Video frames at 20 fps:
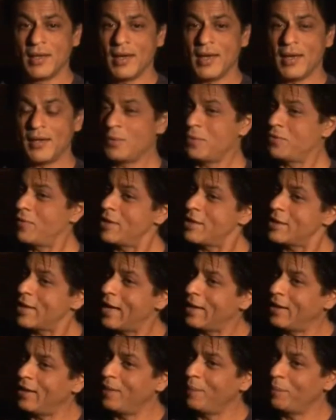and it was very
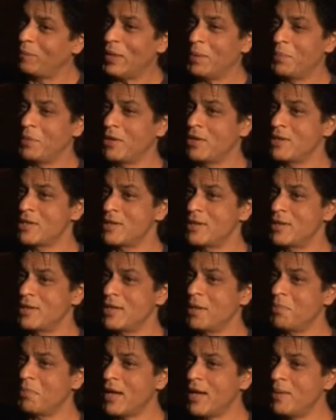scary because
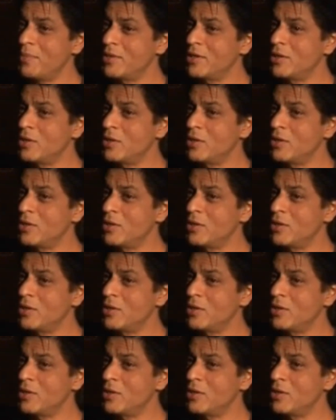sometimes